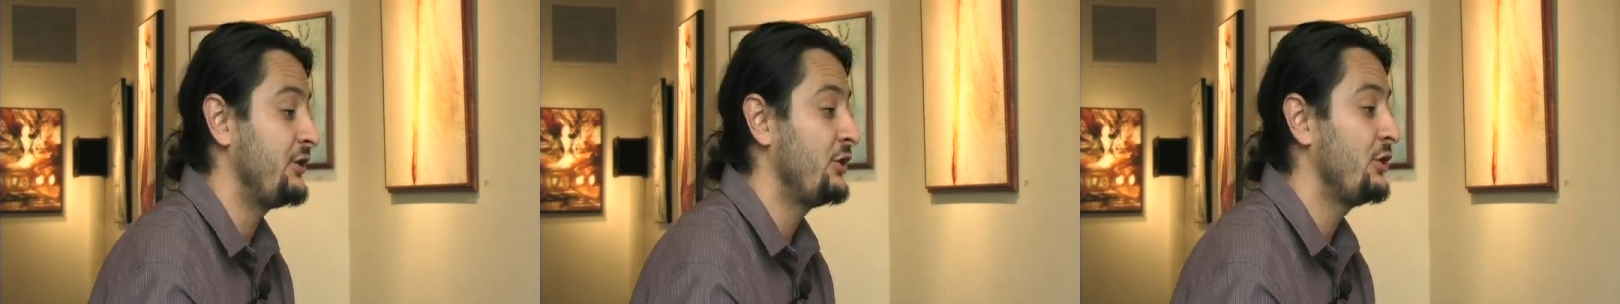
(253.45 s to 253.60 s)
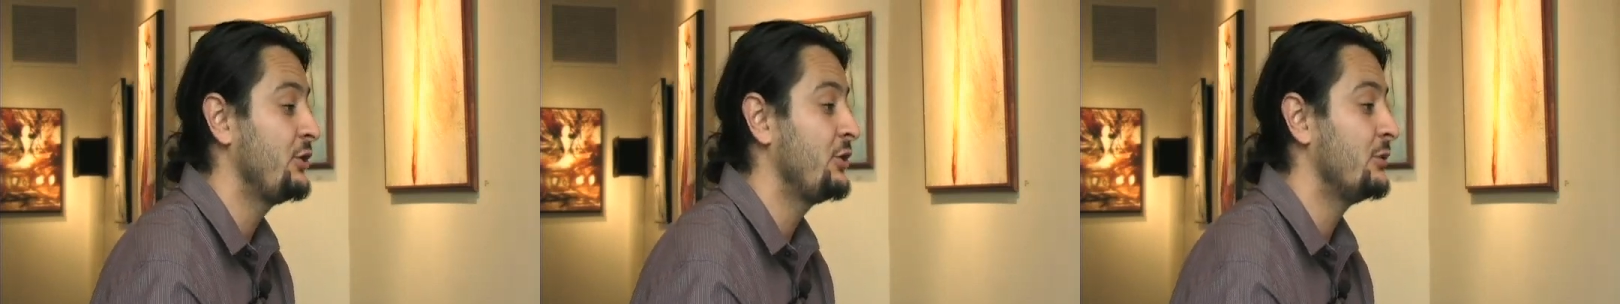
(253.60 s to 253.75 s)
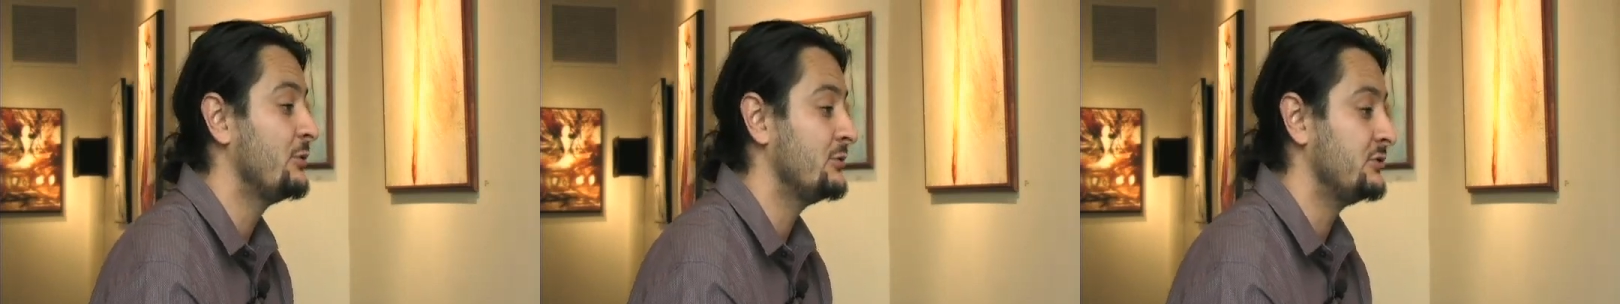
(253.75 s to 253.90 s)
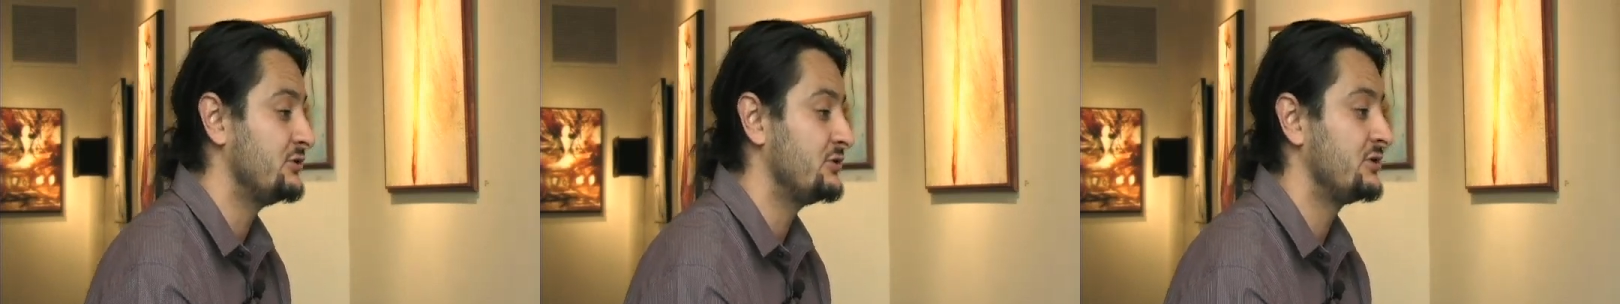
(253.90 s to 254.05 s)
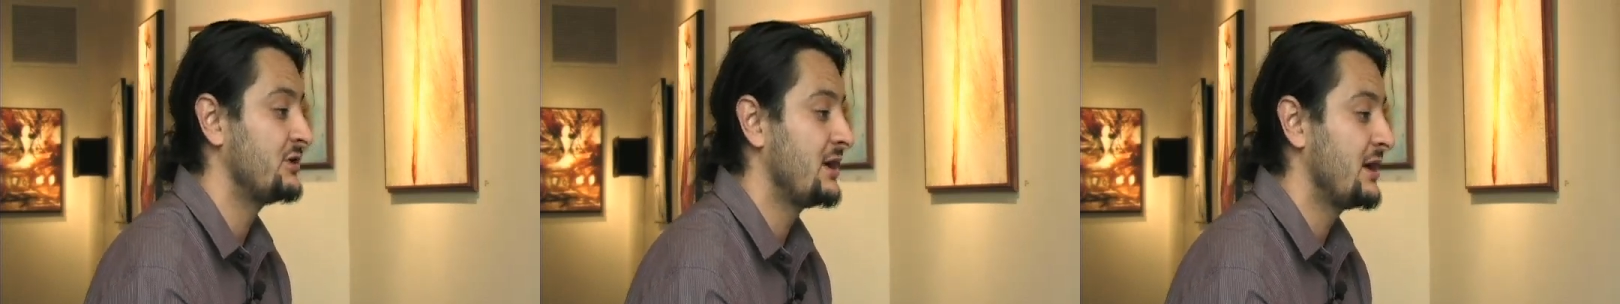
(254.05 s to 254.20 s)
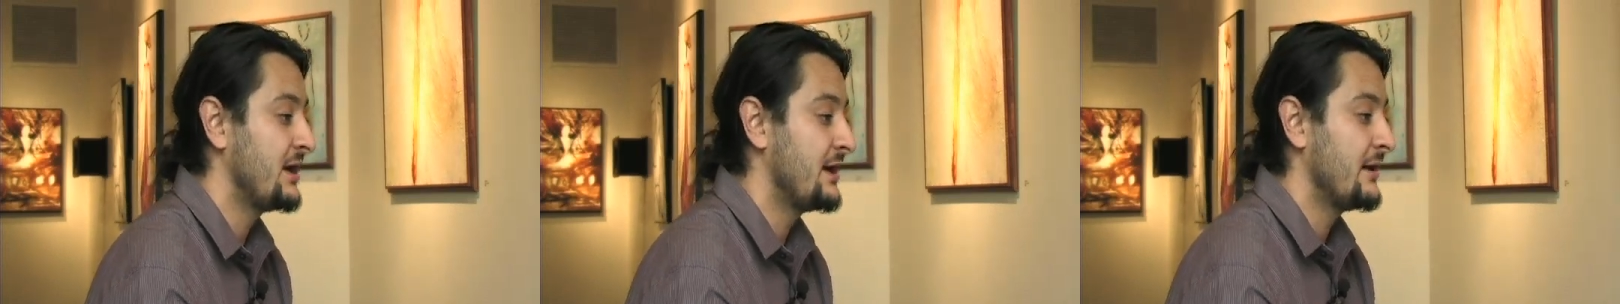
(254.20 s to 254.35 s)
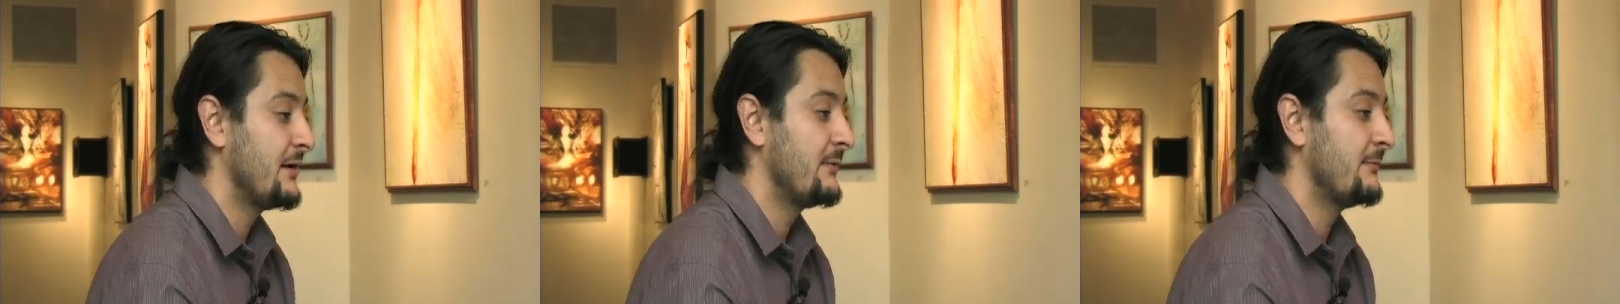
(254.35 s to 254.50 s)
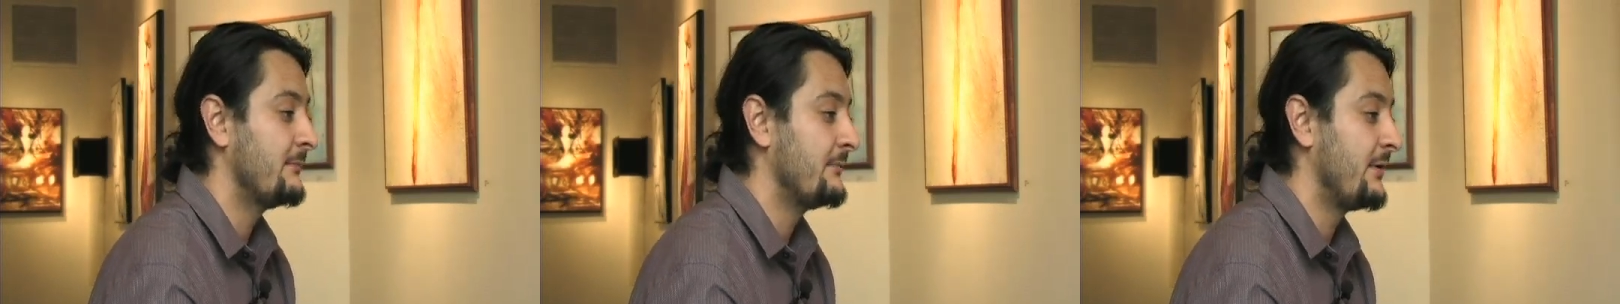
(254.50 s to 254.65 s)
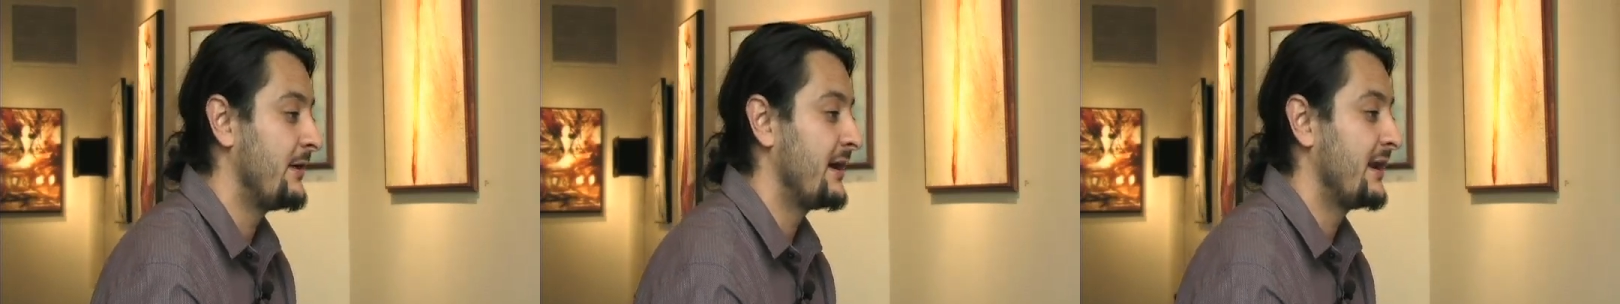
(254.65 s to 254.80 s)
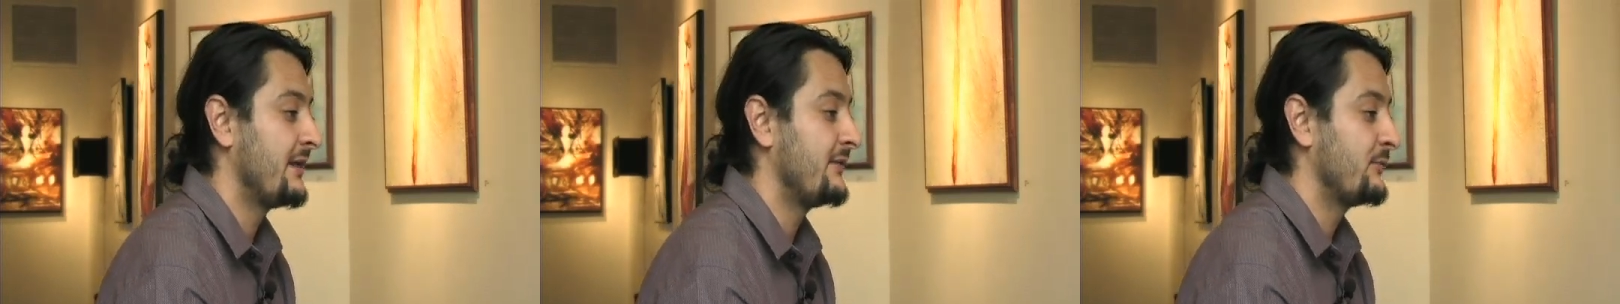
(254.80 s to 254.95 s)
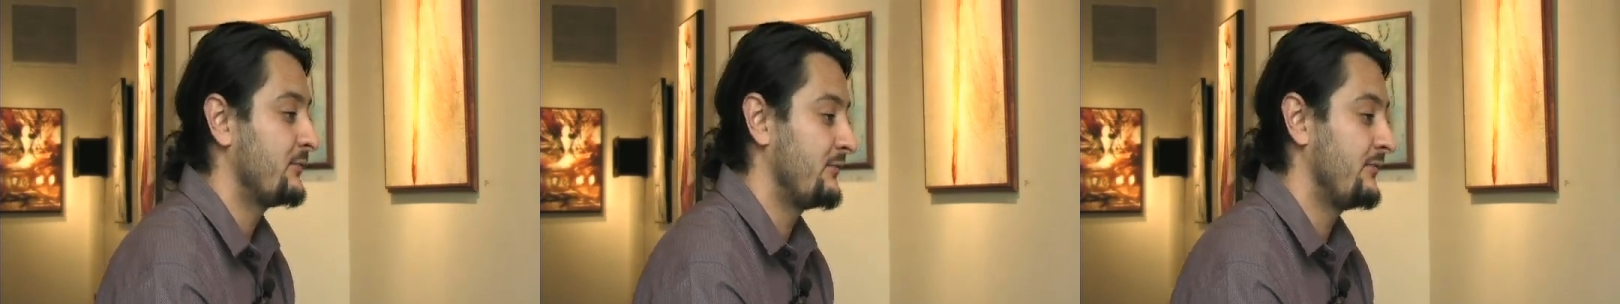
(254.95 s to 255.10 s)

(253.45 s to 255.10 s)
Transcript: huge body,